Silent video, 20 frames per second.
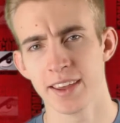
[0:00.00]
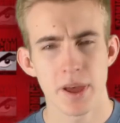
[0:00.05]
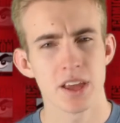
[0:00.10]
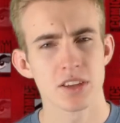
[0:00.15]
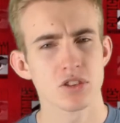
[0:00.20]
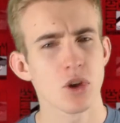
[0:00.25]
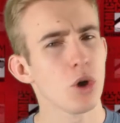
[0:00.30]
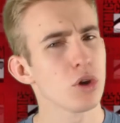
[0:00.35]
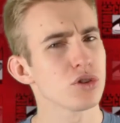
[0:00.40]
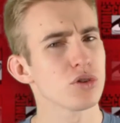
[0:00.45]

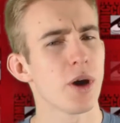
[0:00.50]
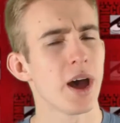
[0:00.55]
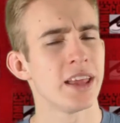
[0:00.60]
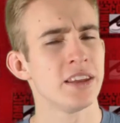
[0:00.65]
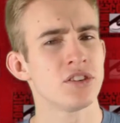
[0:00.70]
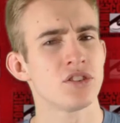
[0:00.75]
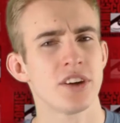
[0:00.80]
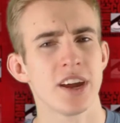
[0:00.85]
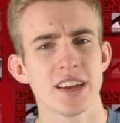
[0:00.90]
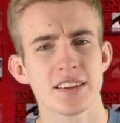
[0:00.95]
It's also
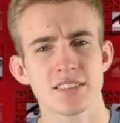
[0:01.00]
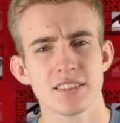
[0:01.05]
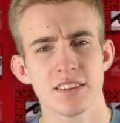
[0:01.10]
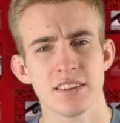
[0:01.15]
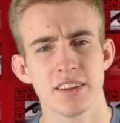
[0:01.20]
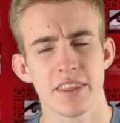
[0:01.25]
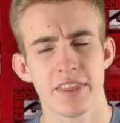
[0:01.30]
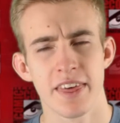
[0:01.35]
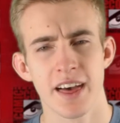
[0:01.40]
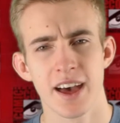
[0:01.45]

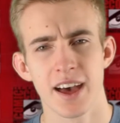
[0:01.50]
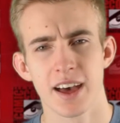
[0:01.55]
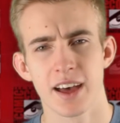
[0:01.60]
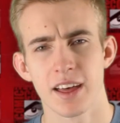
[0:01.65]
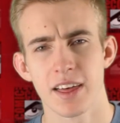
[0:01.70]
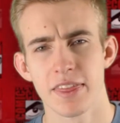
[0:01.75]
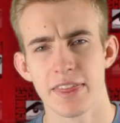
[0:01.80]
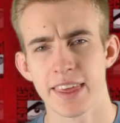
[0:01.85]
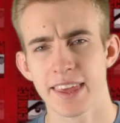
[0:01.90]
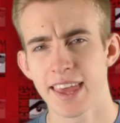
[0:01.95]
interesting
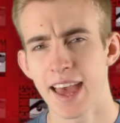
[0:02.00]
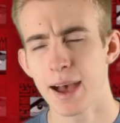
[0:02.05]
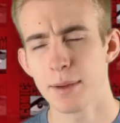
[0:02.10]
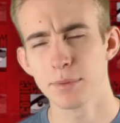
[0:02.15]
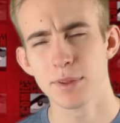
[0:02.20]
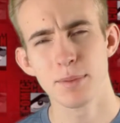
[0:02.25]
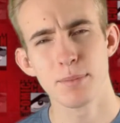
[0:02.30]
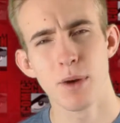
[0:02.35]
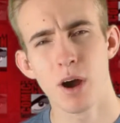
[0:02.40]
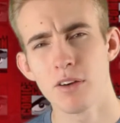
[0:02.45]
that the
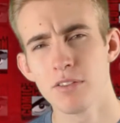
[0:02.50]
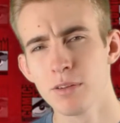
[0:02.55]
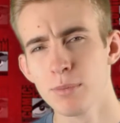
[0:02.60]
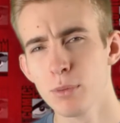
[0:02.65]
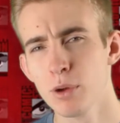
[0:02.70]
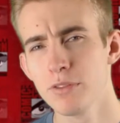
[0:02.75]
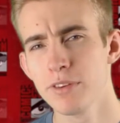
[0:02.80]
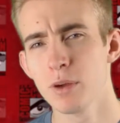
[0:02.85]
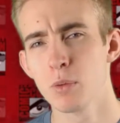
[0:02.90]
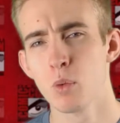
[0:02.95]
Captain Marvel movie